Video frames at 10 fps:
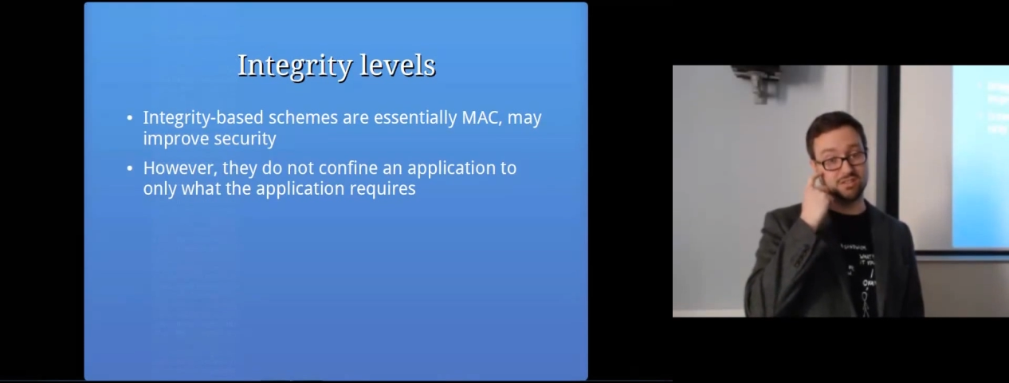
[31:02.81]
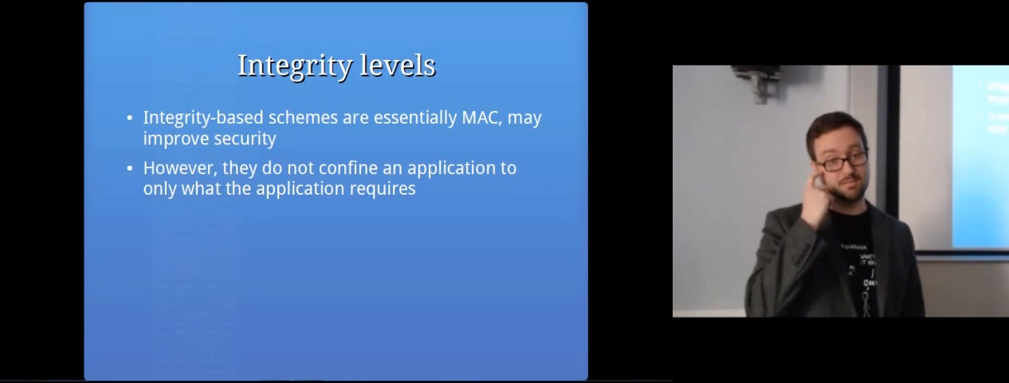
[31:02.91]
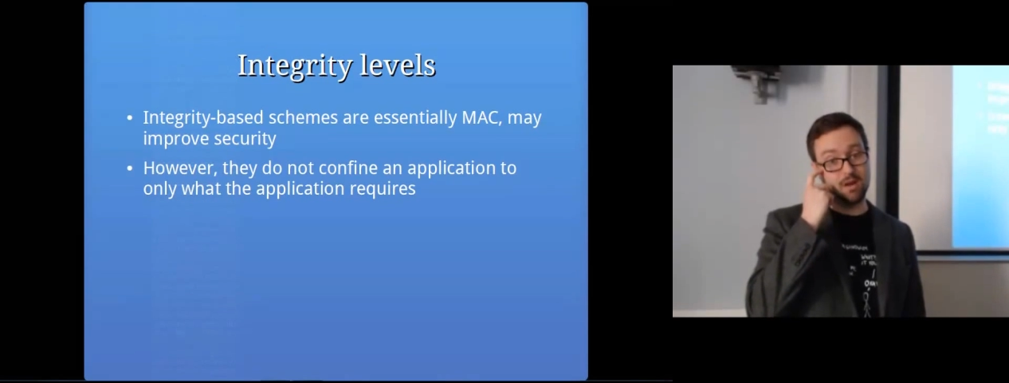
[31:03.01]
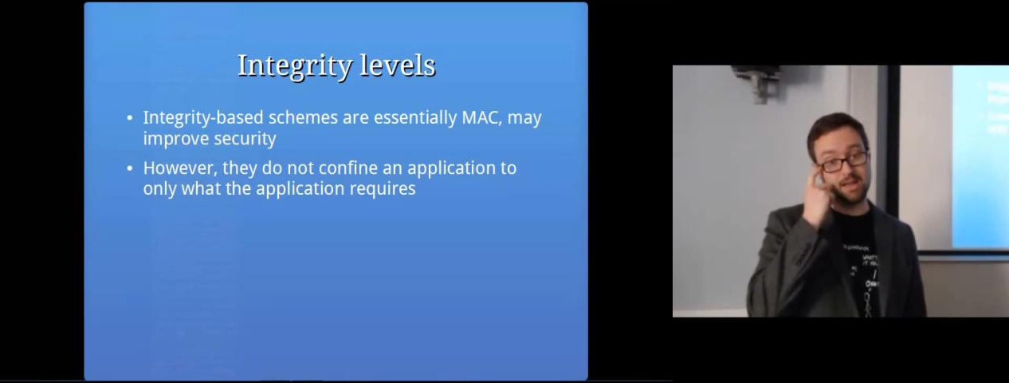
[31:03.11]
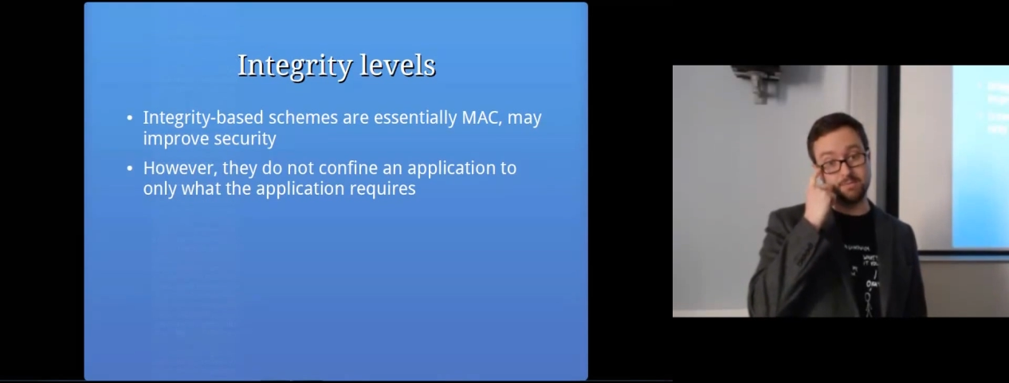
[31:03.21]
and it
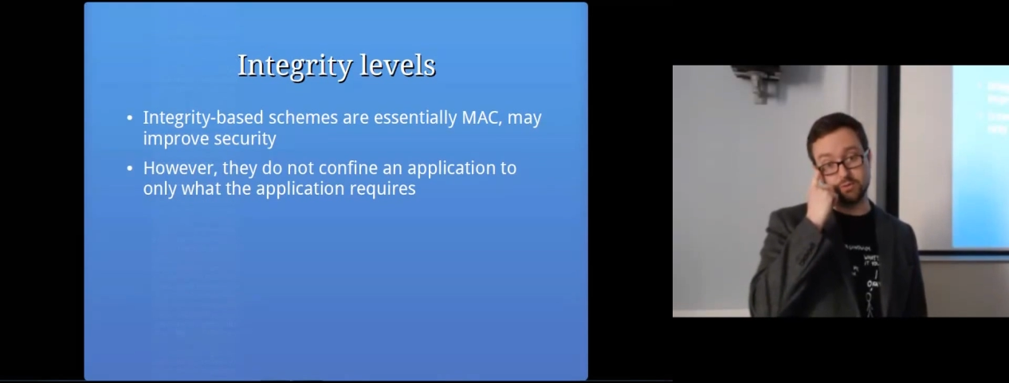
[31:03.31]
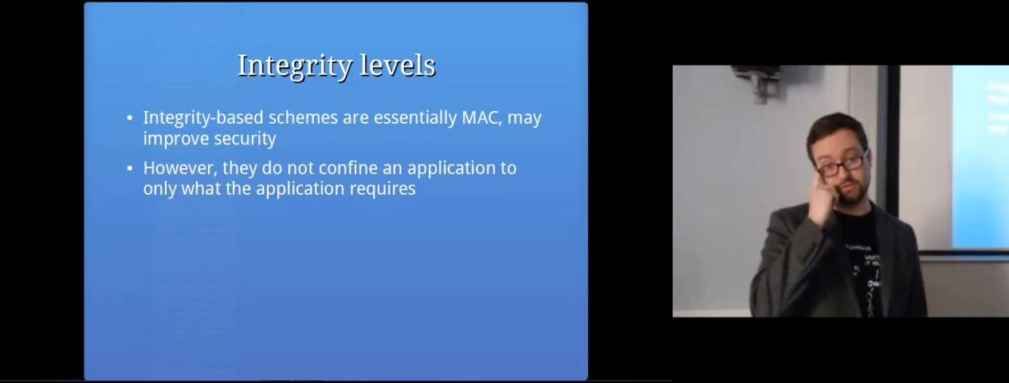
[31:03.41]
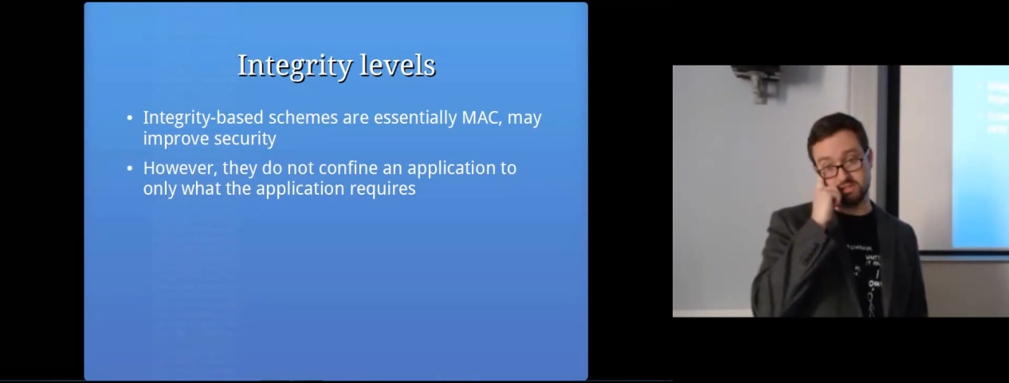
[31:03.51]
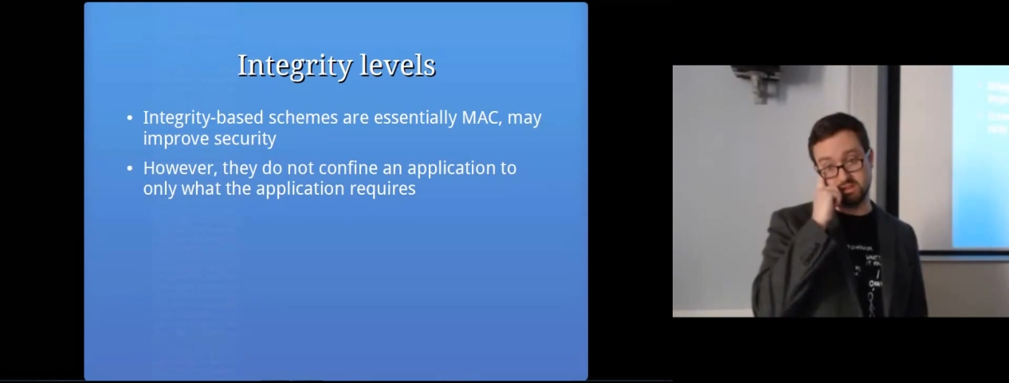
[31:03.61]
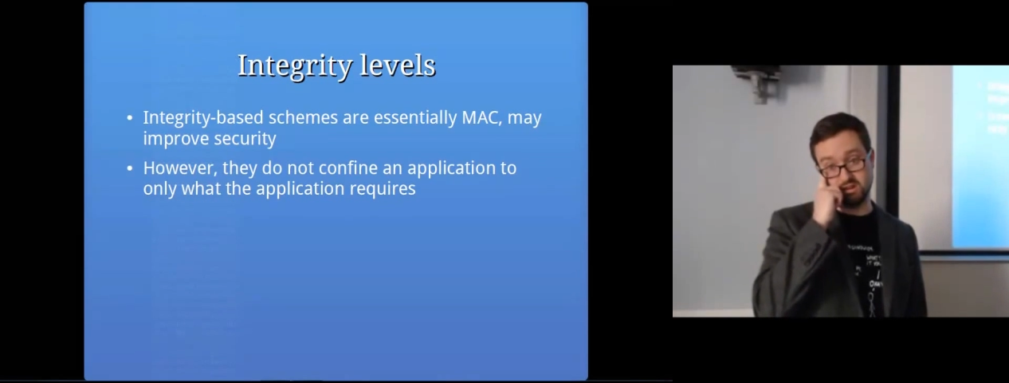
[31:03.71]
might improve
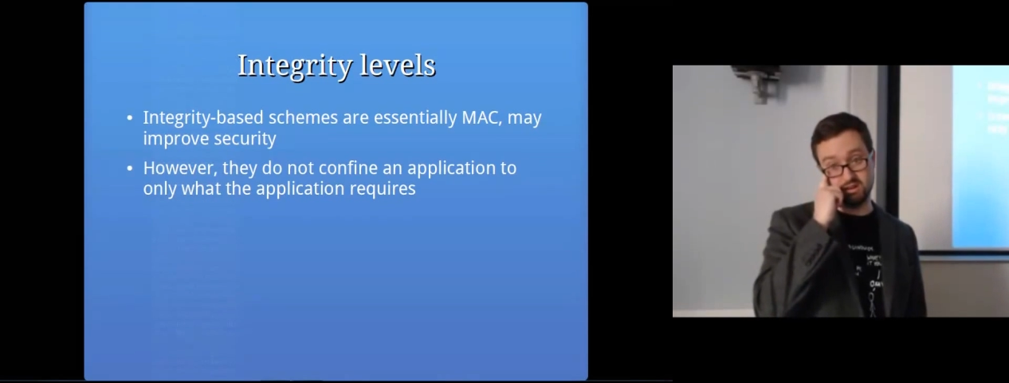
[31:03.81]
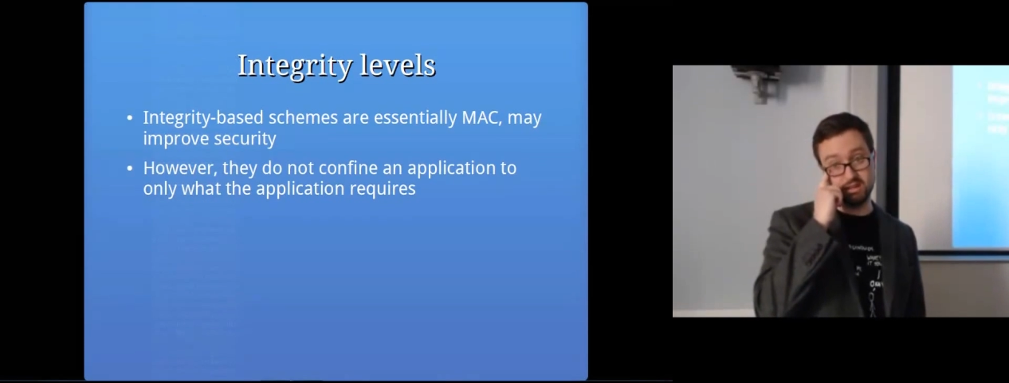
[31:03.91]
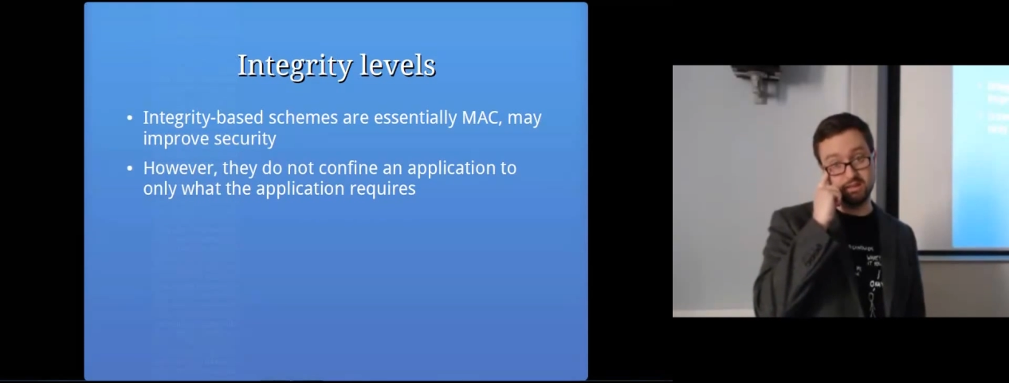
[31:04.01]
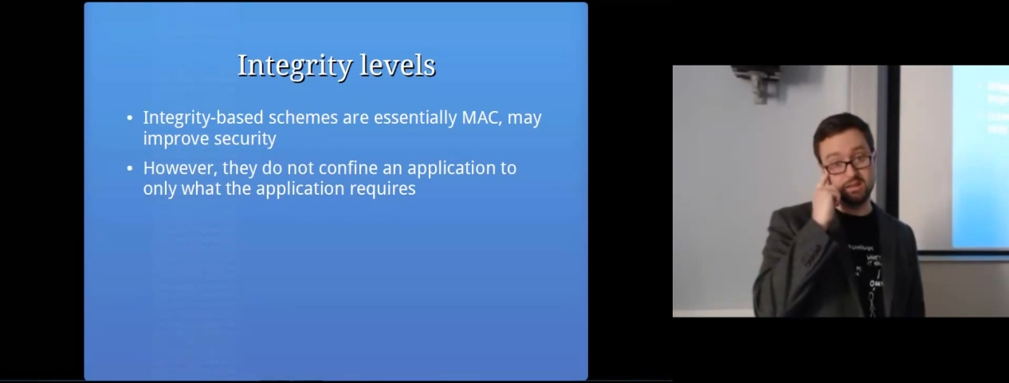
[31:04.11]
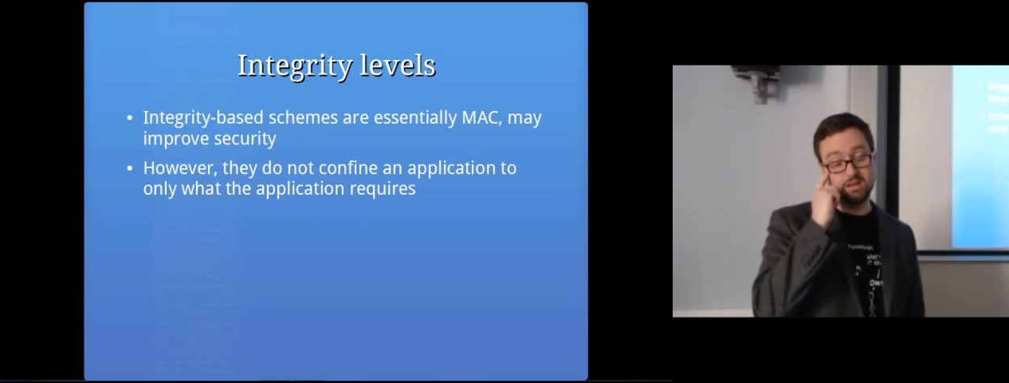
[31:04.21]
security,